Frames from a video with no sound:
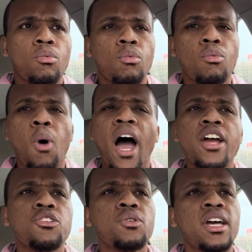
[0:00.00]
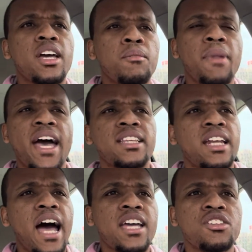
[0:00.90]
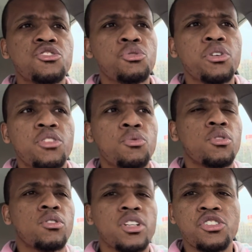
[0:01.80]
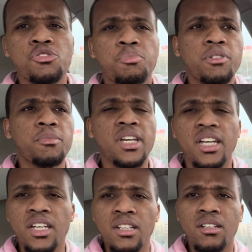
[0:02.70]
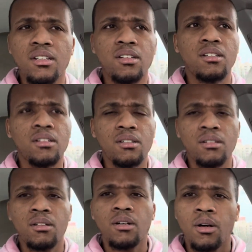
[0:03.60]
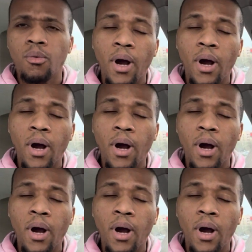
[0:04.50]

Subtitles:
why are you getting mad that I enjoy the world that you put me in?